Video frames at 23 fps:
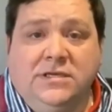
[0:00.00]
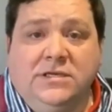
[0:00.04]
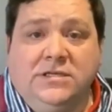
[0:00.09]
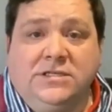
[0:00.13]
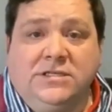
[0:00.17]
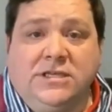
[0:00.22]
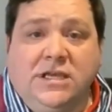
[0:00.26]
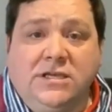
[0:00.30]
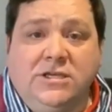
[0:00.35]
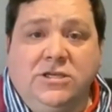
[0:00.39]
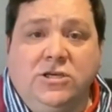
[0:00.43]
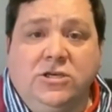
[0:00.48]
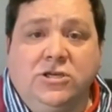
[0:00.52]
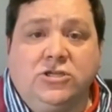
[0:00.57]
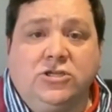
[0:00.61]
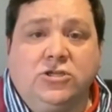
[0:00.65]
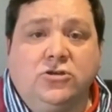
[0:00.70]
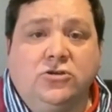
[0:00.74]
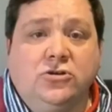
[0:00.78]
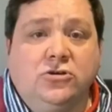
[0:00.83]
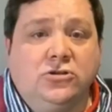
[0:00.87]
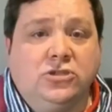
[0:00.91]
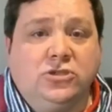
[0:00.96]
Ten years
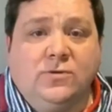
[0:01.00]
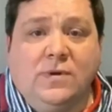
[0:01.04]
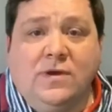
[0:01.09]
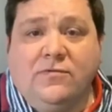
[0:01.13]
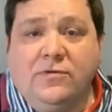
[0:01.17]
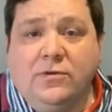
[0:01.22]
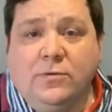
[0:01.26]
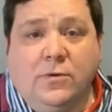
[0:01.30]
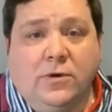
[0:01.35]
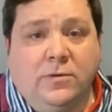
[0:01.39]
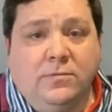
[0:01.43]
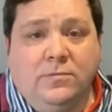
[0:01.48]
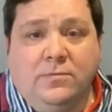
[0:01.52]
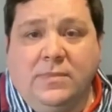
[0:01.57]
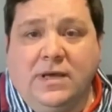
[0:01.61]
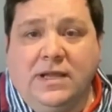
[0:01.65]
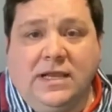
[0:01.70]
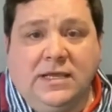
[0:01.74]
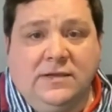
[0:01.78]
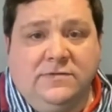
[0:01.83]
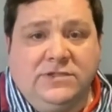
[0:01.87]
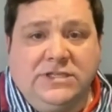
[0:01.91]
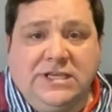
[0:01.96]
ago, to everyone, my
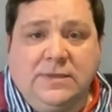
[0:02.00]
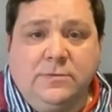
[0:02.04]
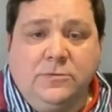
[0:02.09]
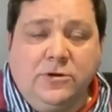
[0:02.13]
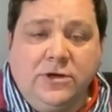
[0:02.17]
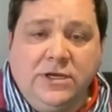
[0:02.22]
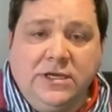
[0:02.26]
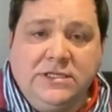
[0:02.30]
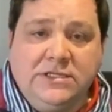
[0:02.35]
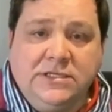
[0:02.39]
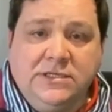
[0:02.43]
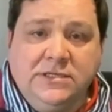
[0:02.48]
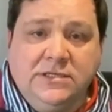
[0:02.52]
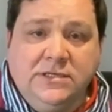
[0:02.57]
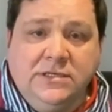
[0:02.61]
life seemed great.